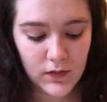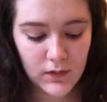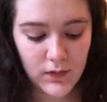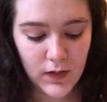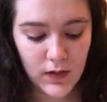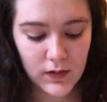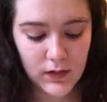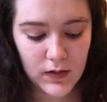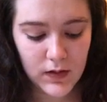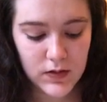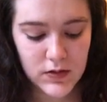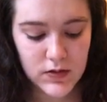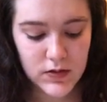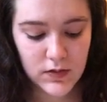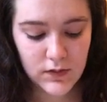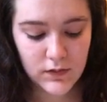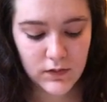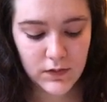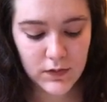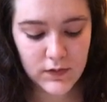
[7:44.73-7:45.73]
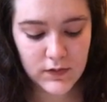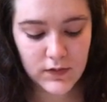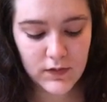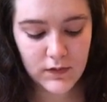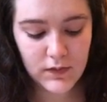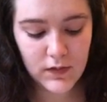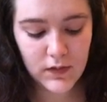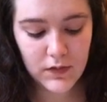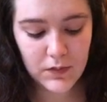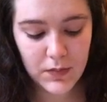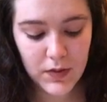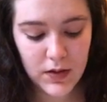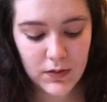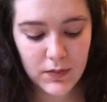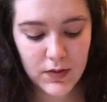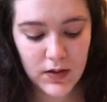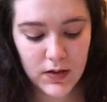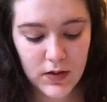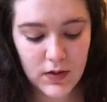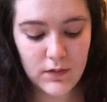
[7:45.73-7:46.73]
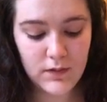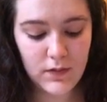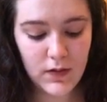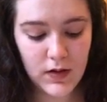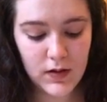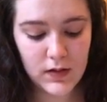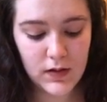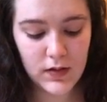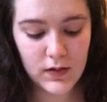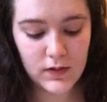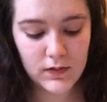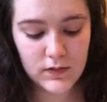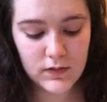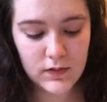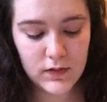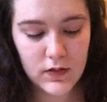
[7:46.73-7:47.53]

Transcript: validation of specific PBE findings,